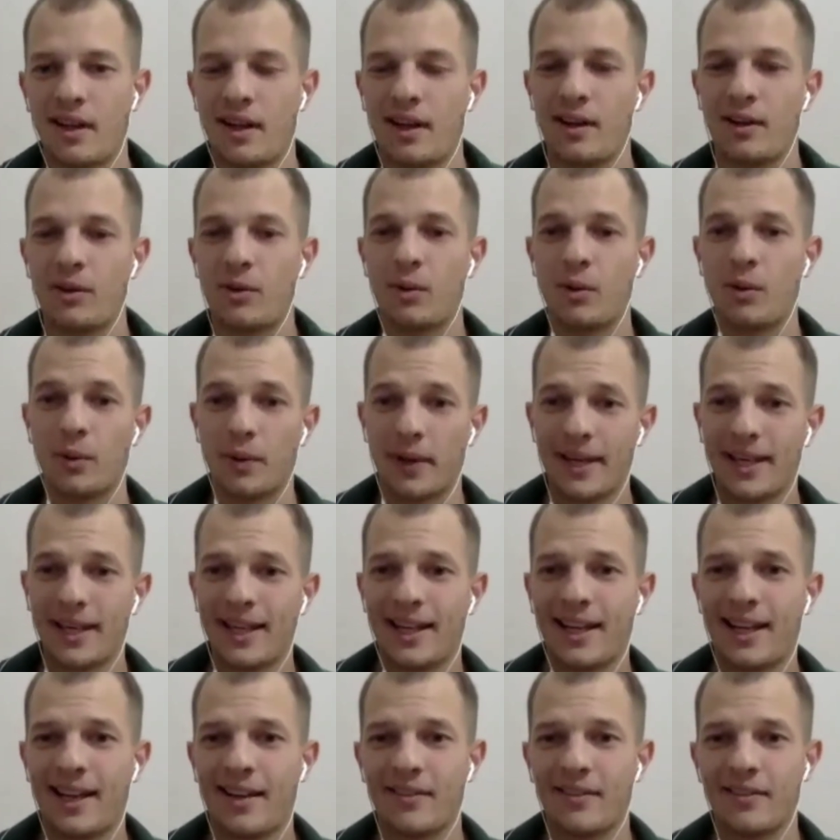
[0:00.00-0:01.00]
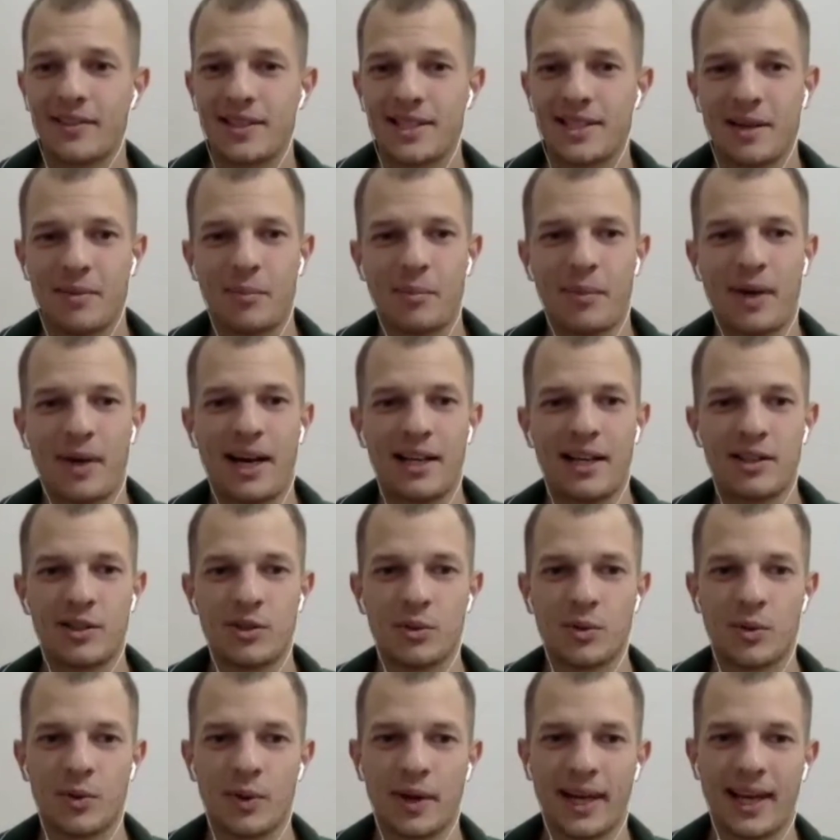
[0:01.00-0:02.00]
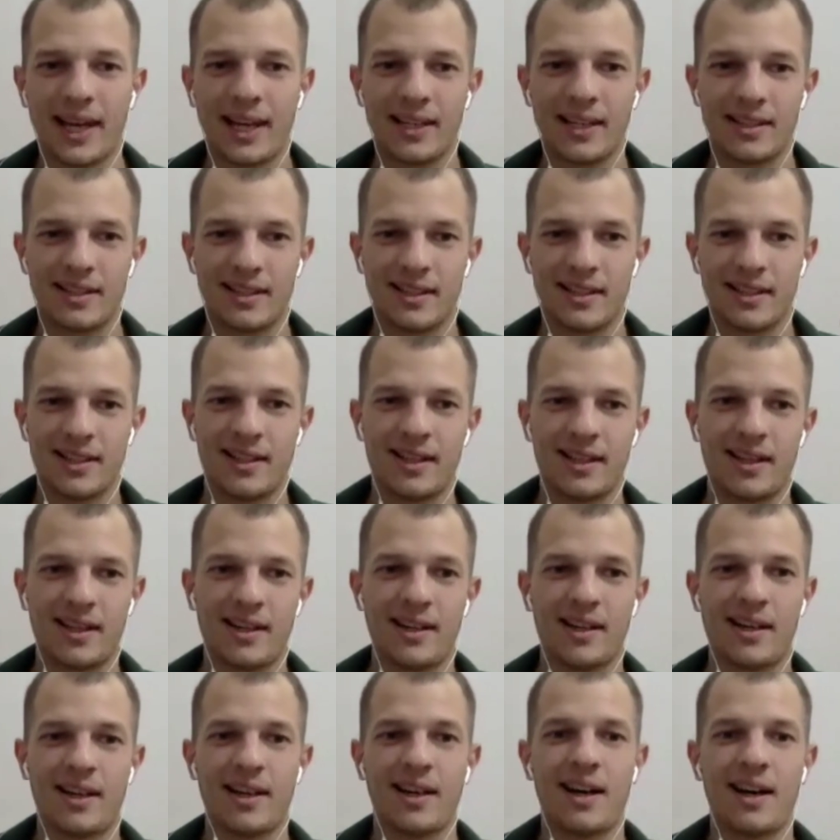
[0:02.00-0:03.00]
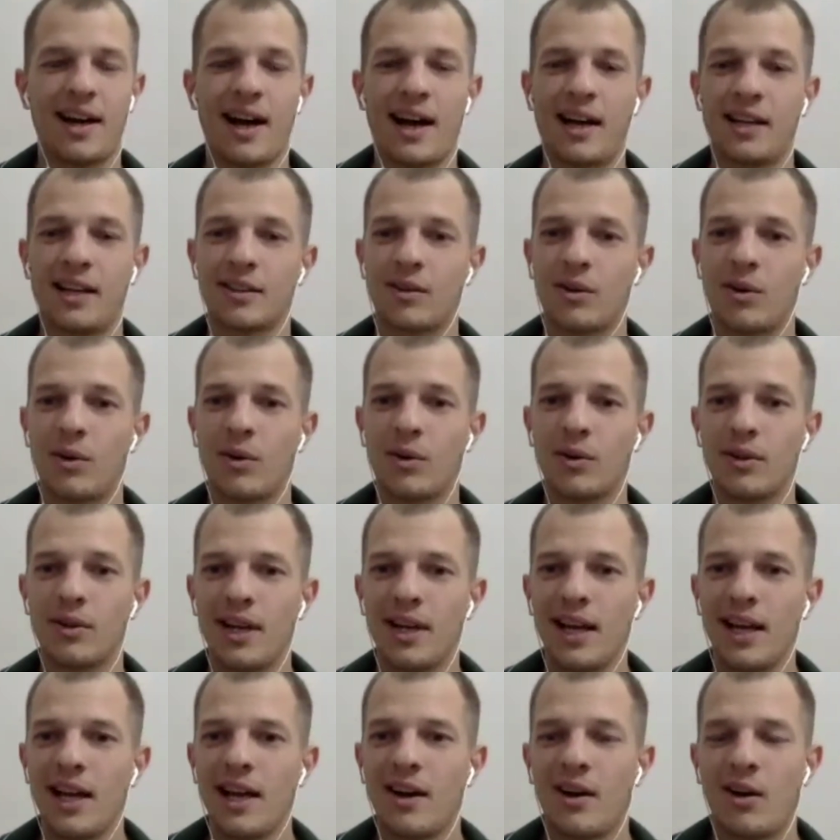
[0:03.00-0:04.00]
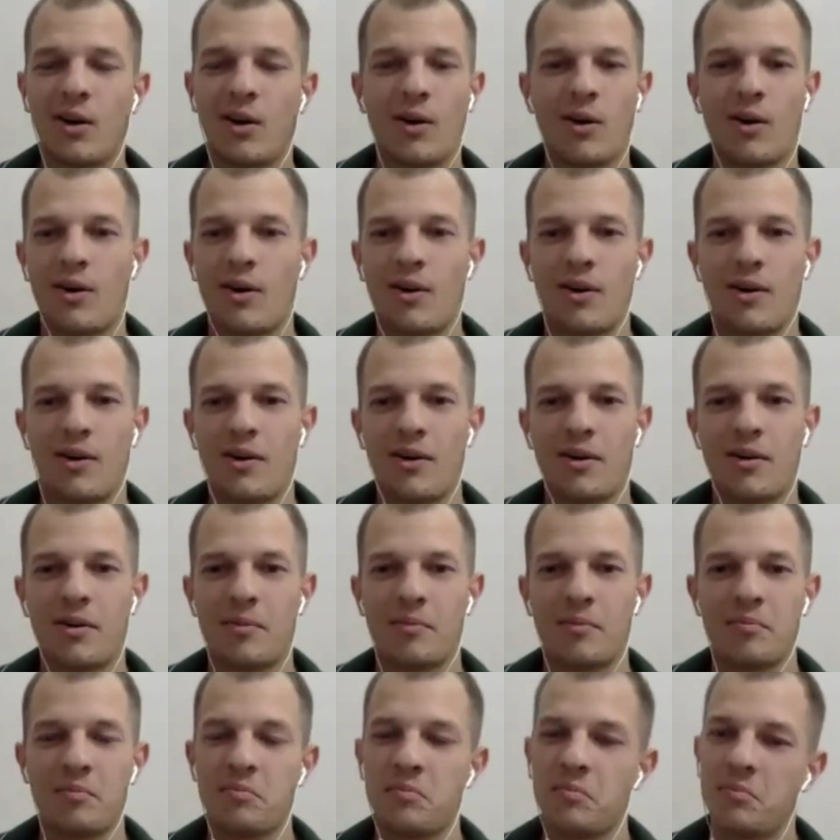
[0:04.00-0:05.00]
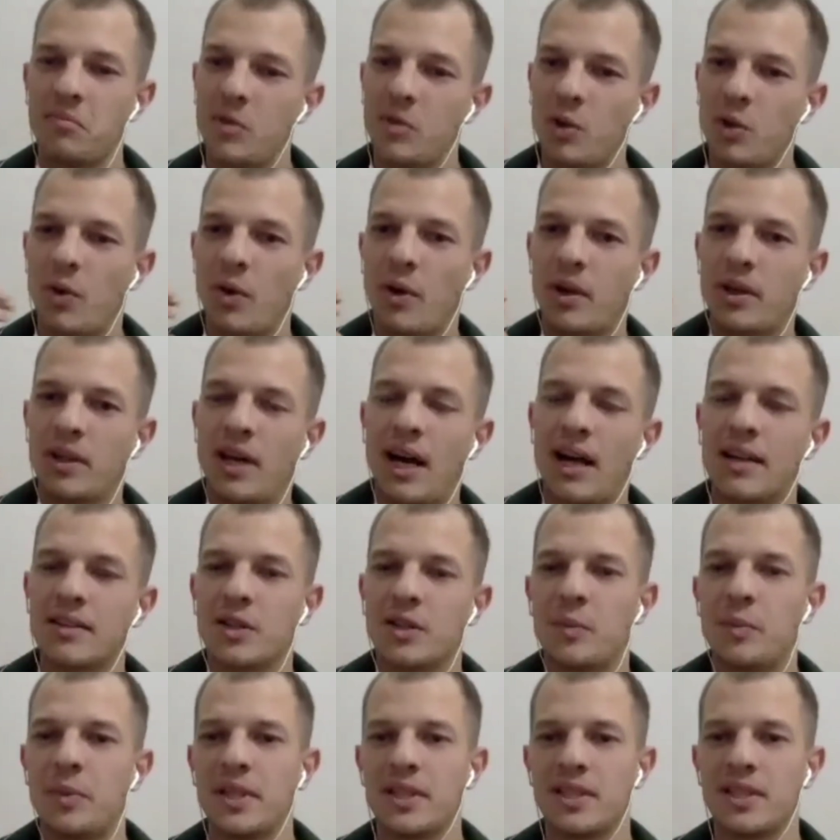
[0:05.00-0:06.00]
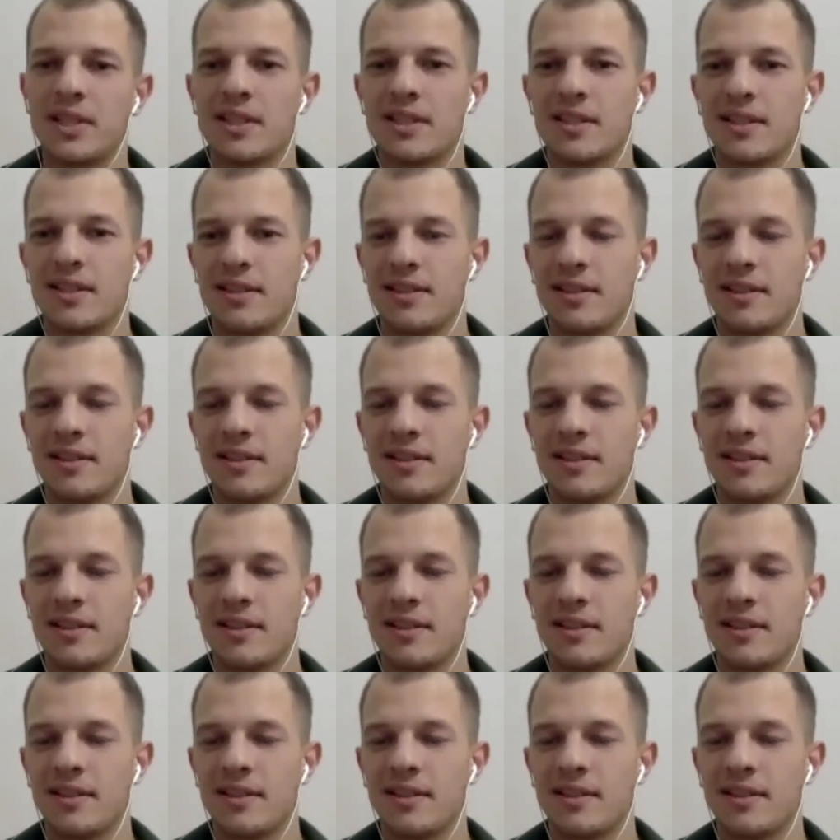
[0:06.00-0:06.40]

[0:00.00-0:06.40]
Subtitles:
you already have some mind to create Encore, or you were in other business?